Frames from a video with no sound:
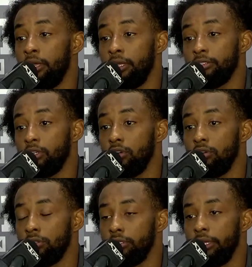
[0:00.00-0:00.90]
So
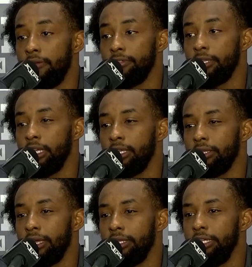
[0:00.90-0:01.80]
everything
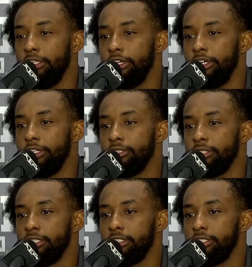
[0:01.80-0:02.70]
that he does
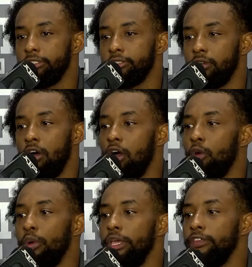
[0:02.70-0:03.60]
is just
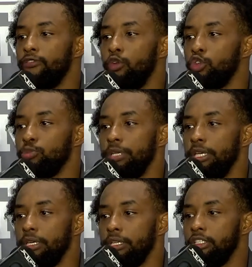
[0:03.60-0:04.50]
always full
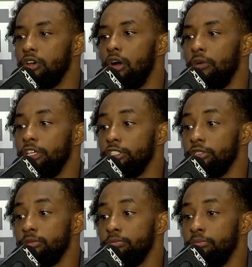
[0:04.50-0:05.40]
speed, and he's always